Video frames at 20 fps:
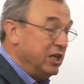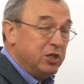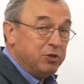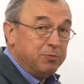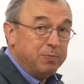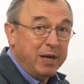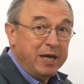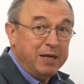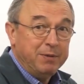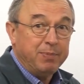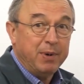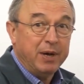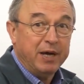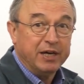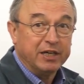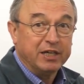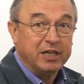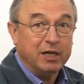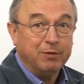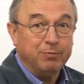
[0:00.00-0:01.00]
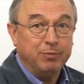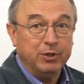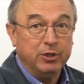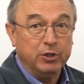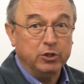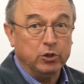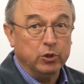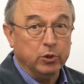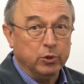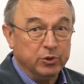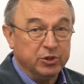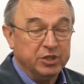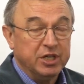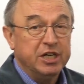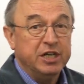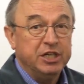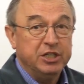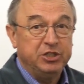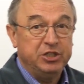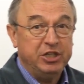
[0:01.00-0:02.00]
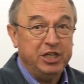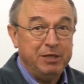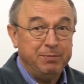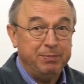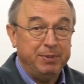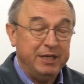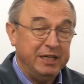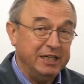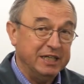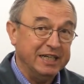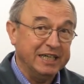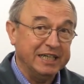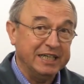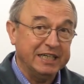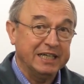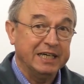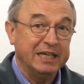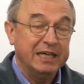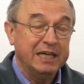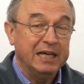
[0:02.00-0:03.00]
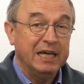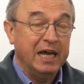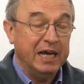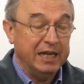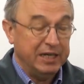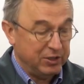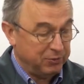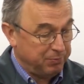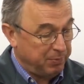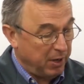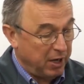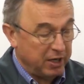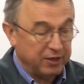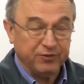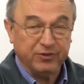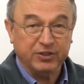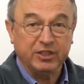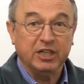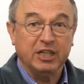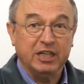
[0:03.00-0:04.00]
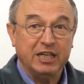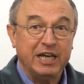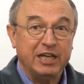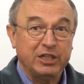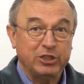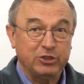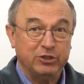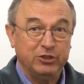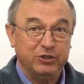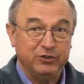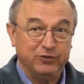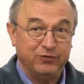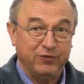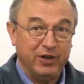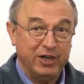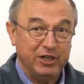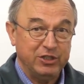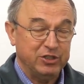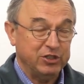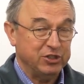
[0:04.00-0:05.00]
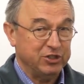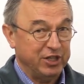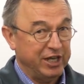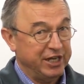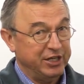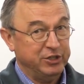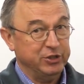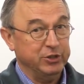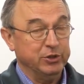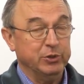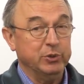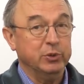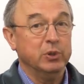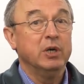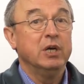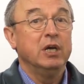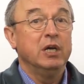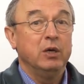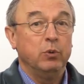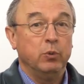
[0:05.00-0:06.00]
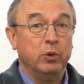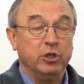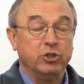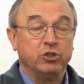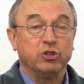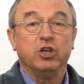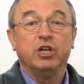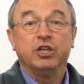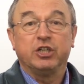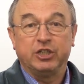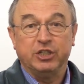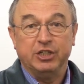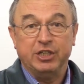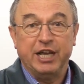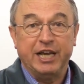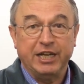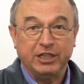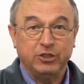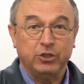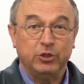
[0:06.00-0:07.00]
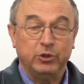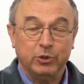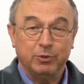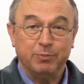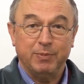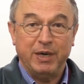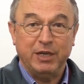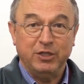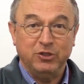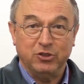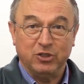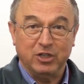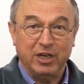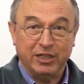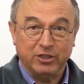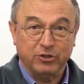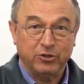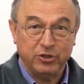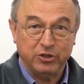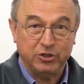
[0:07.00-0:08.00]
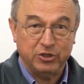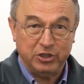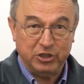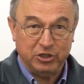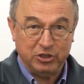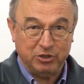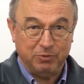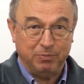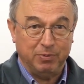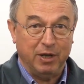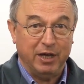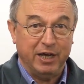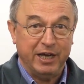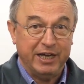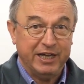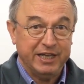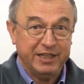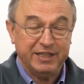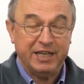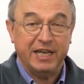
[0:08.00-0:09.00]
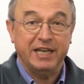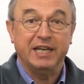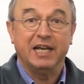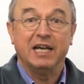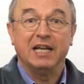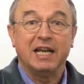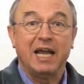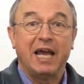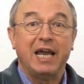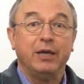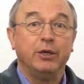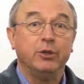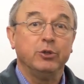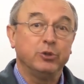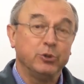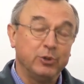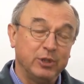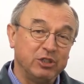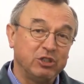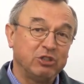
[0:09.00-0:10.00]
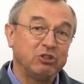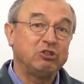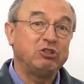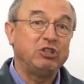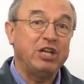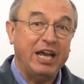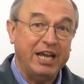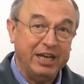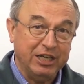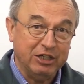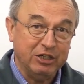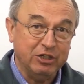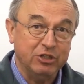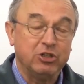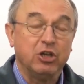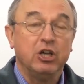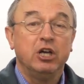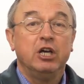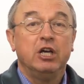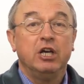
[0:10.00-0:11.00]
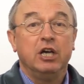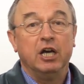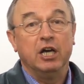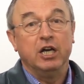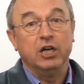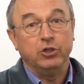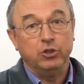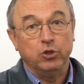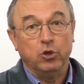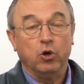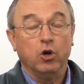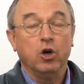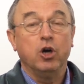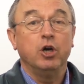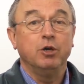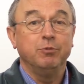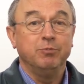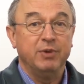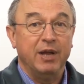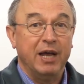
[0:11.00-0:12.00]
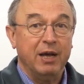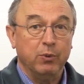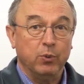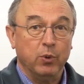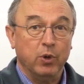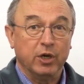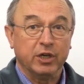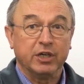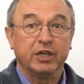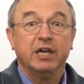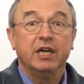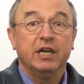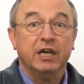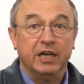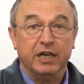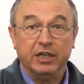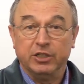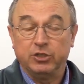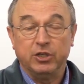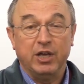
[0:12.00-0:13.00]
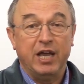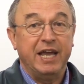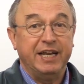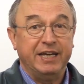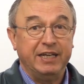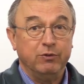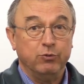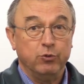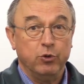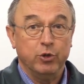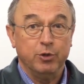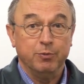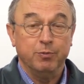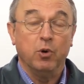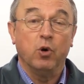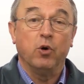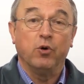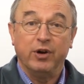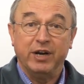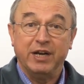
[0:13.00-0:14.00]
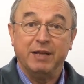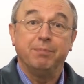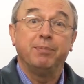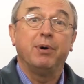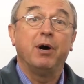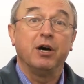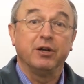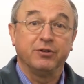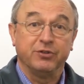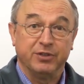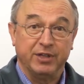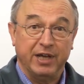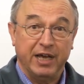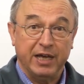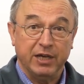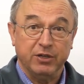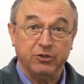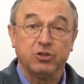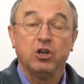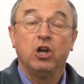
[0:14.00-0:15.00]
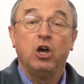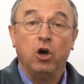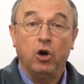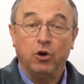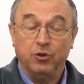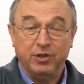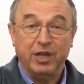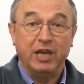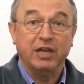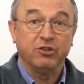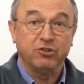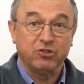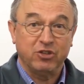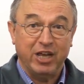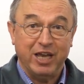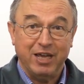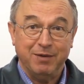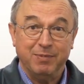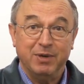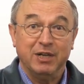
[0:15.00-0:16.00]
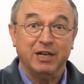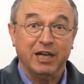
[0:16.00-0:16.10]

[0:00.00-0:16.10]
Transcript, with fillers: It's made by a company called TP-Link and it's part of a collection of devices they do which connect to your mains electricity supply and then allow you to extend uh, your home network uh, to any room or any part of the house on that same